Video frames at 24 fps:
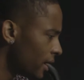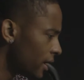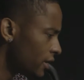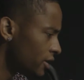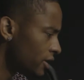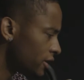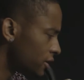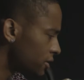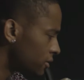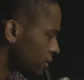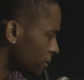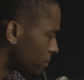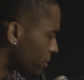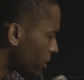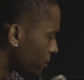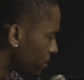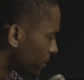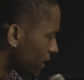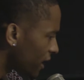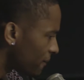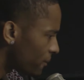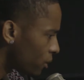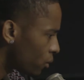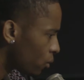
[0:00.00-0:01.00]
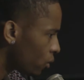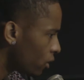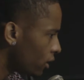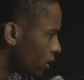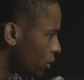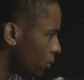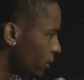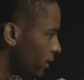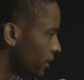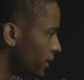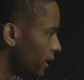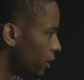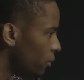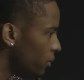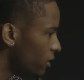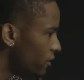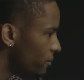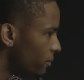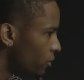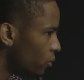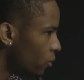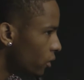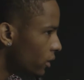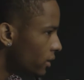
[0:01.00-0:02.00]
just the people I've been working with that we've
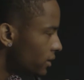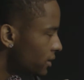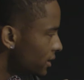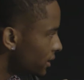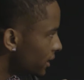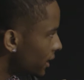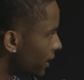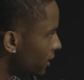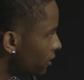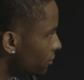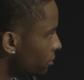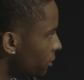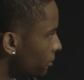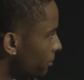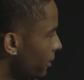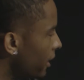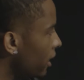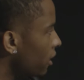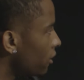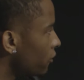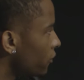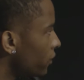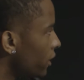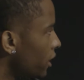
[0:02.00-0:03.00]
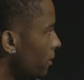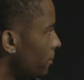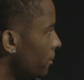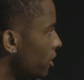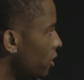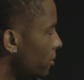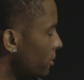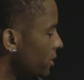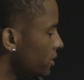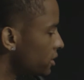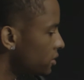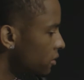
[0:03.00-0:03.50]
been working together preparing for that moment.